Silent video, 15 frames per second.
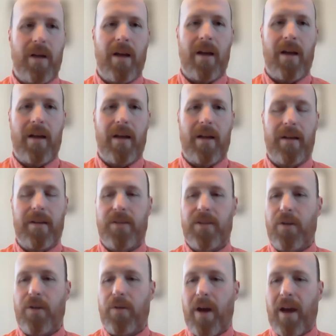
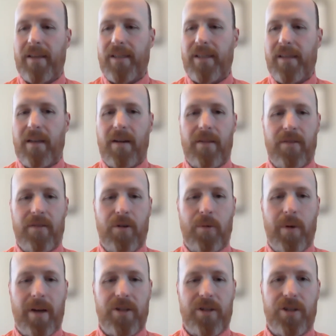So I see another
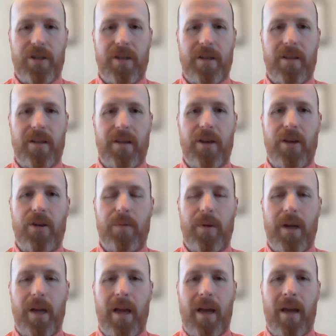question in the
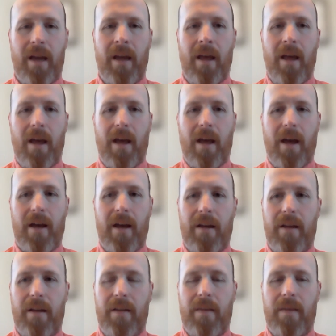Q&A.
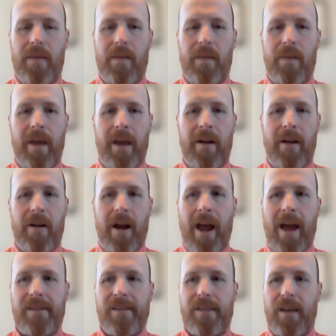They're
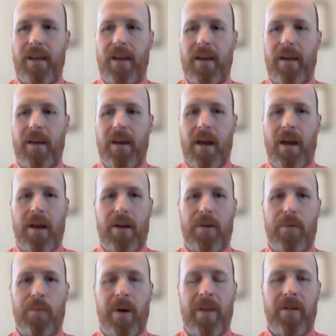asking
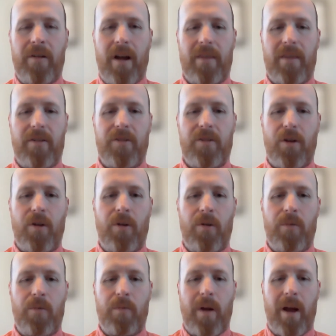whether or not there's
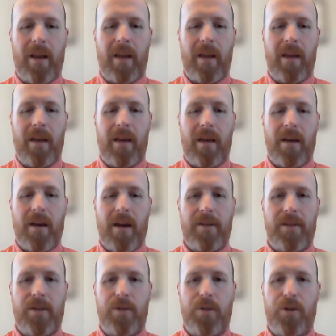already a
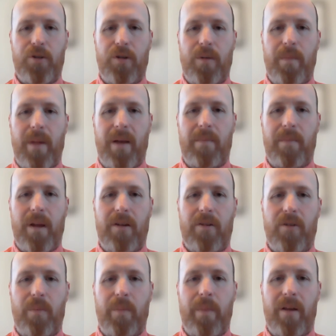constitutional
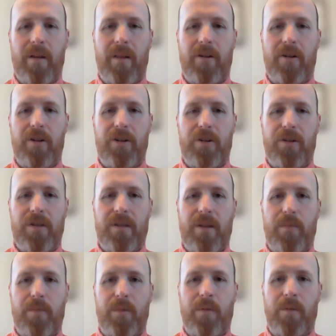amendment or a bill introduced
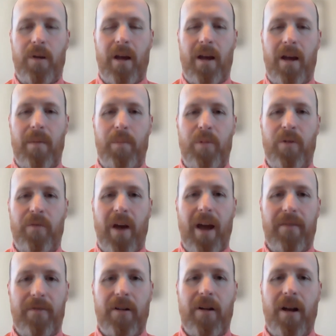that would
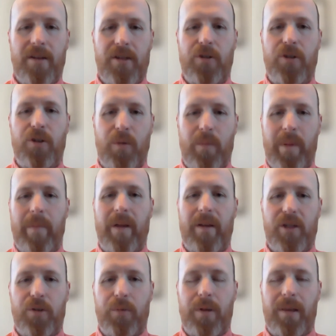provide for a constitutional
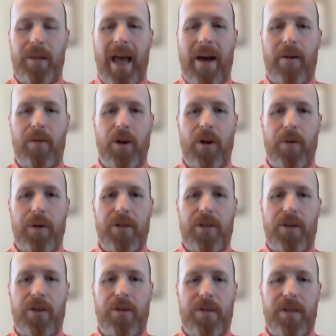amendment to allow no
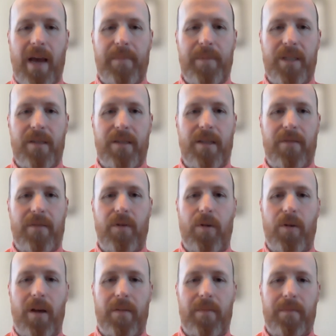excuse absentee
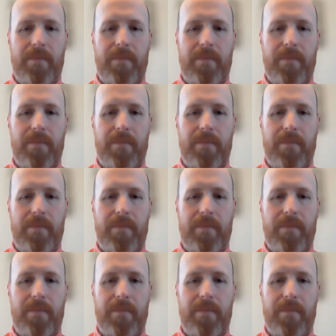voting.